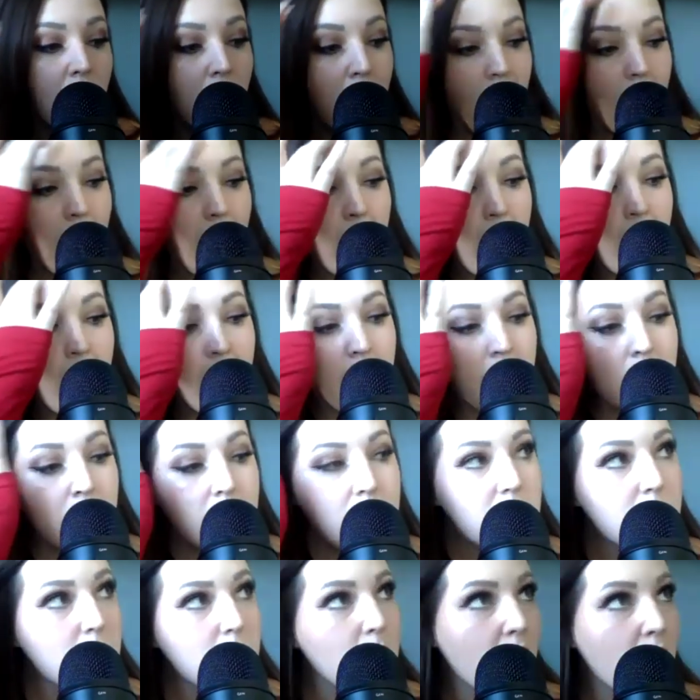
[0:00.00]

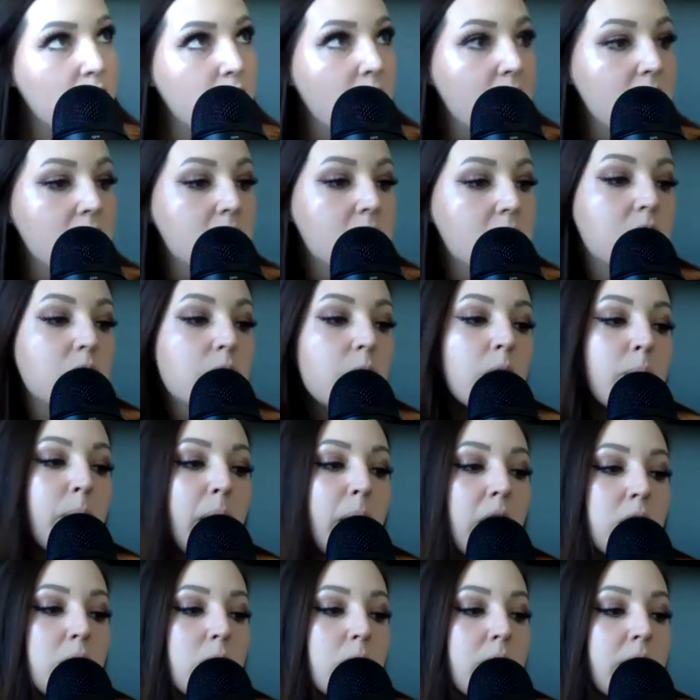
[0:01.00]
And Hephaestus, for the
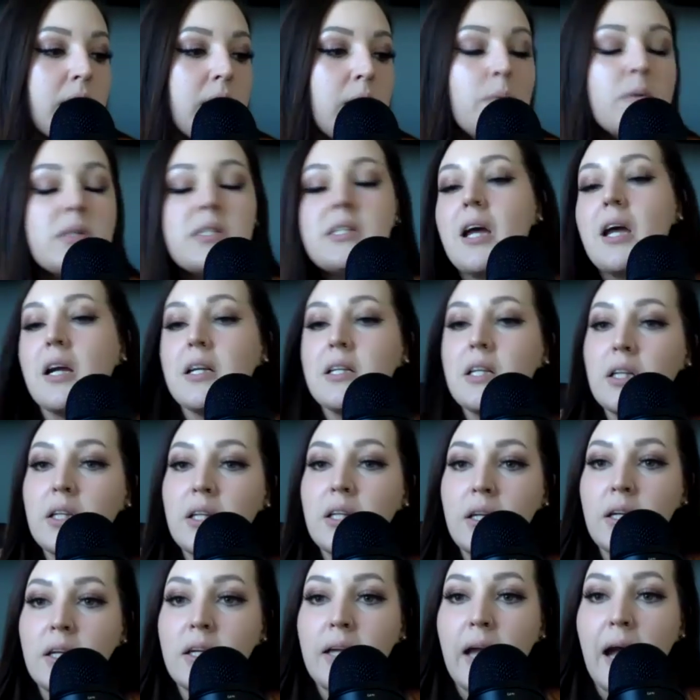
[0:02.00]
backstory, he was
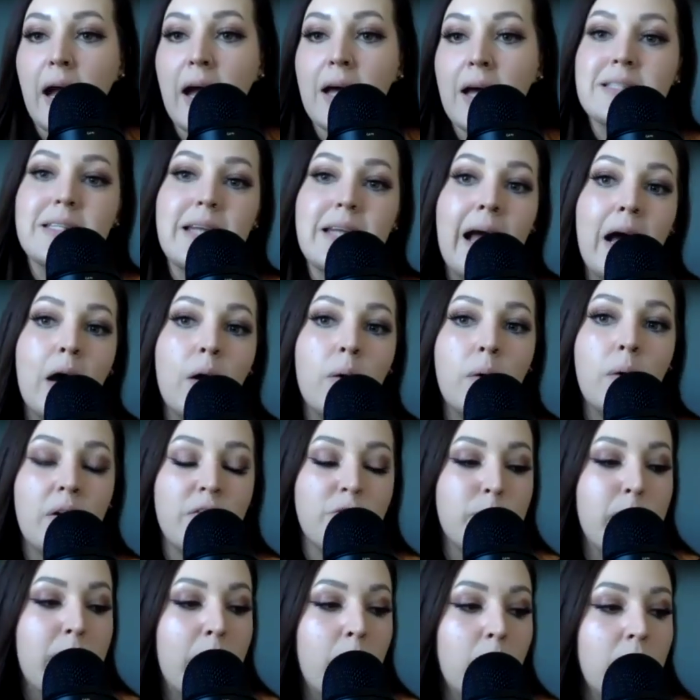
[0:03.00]
technically cast out
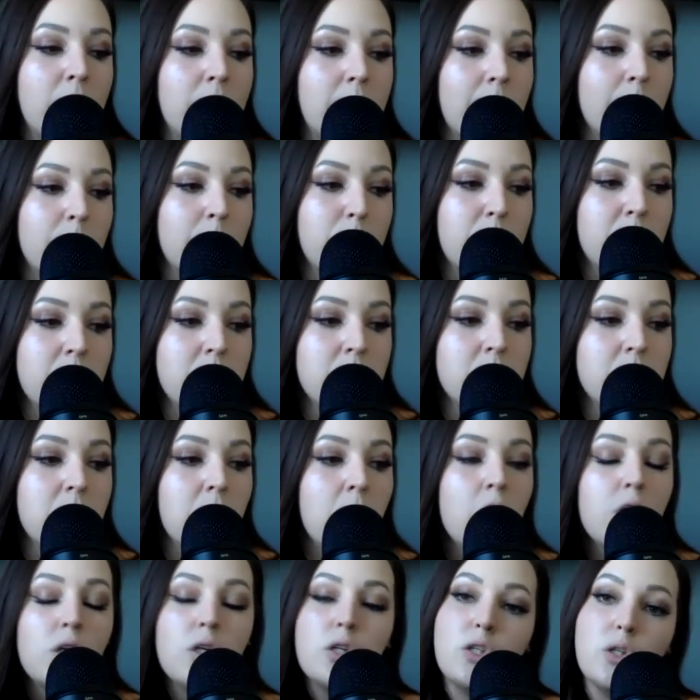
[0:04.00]
of Mount Olympus
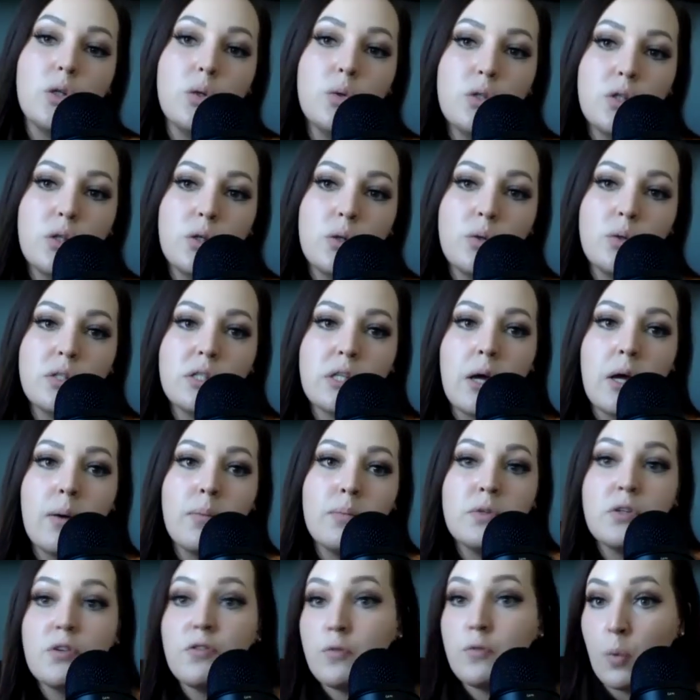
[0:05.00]
due to
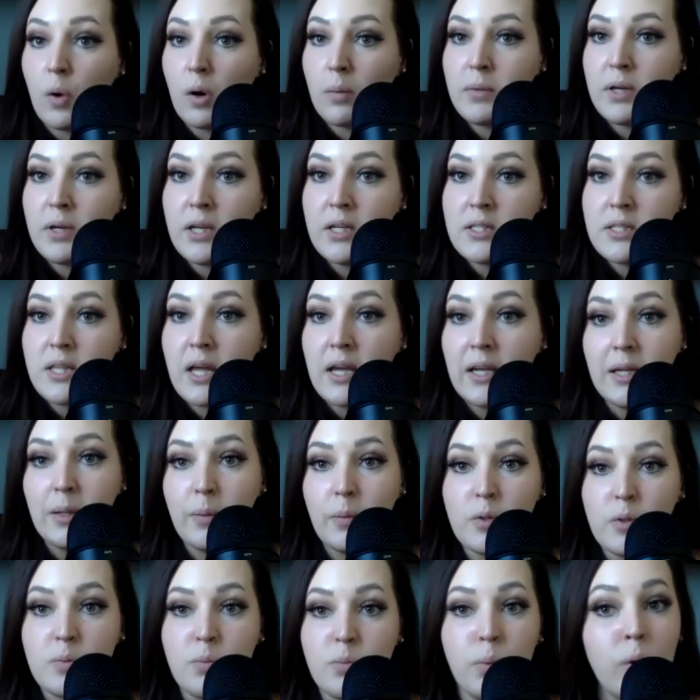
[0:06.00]
some deformities that he
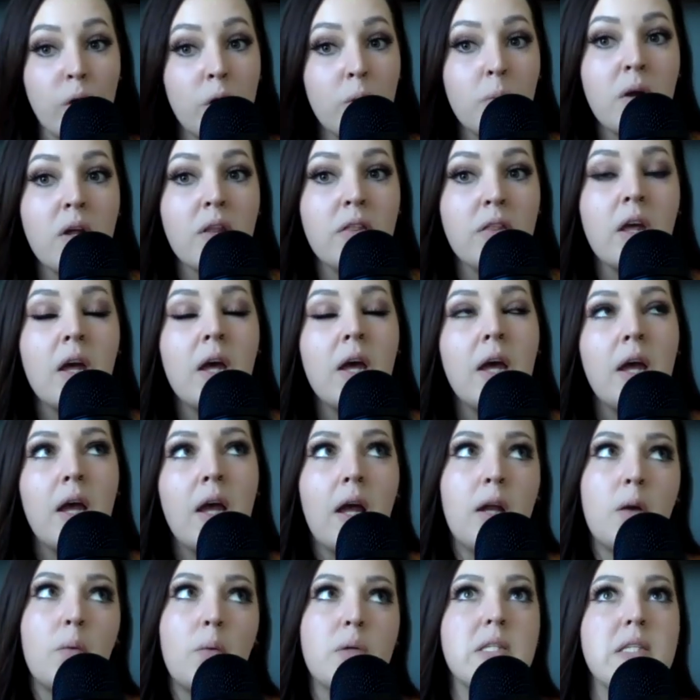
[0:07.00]
was born with.
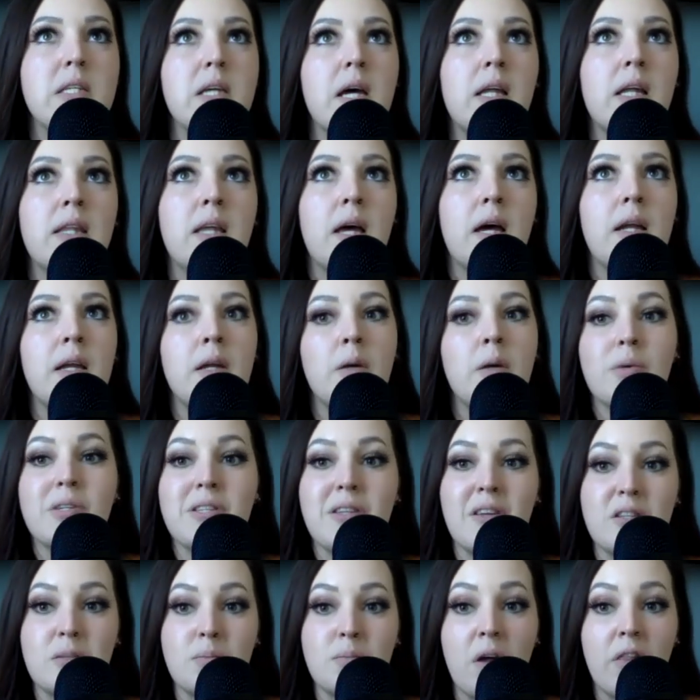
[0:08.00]
And it was said that it was
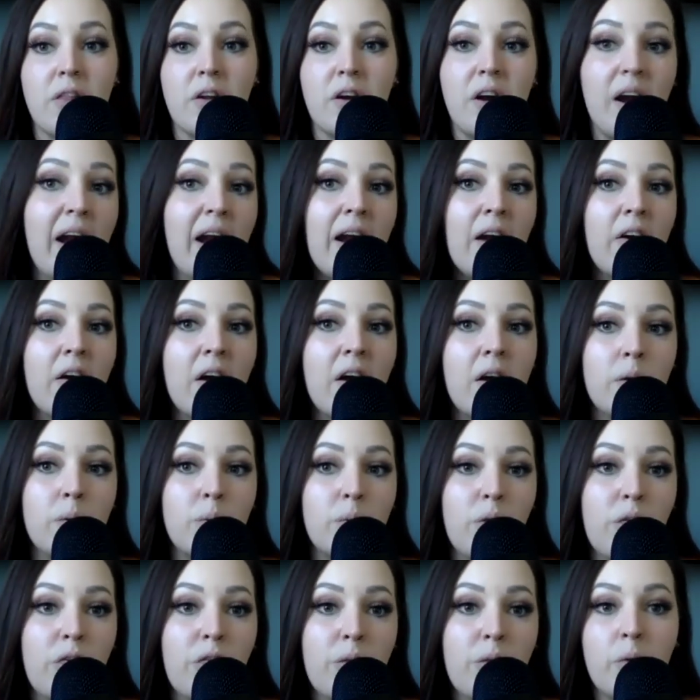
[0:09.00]
his mother, Hera, who
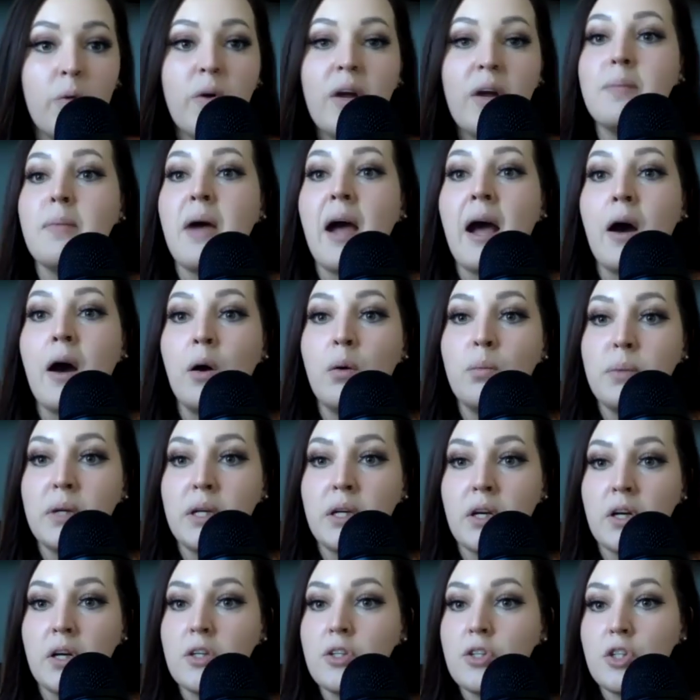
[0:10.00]
threw him out
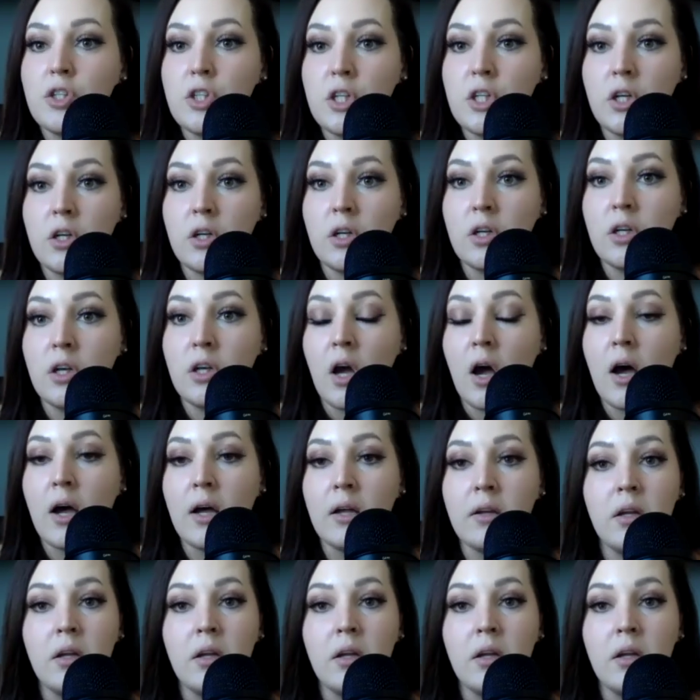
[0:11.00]
because she could not